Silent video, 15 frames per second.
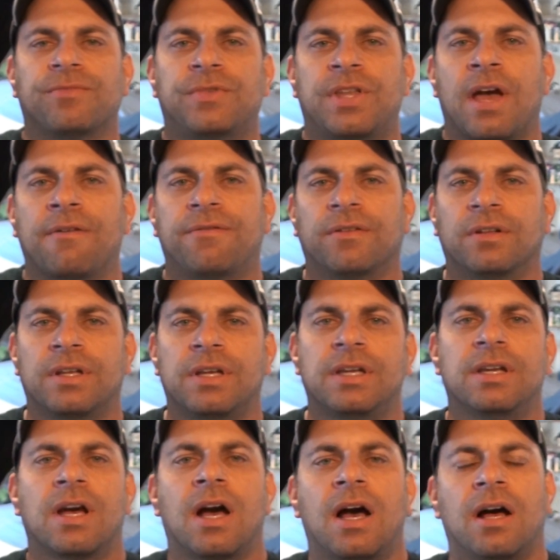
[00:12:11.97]

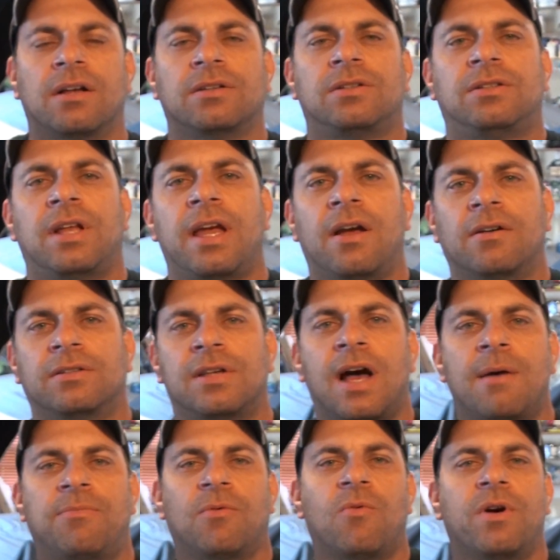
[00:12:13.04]
definitely stay on
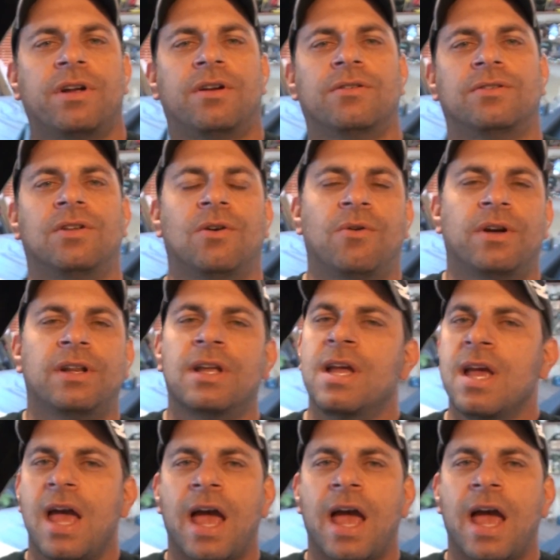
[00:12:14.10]
top of what you're doing,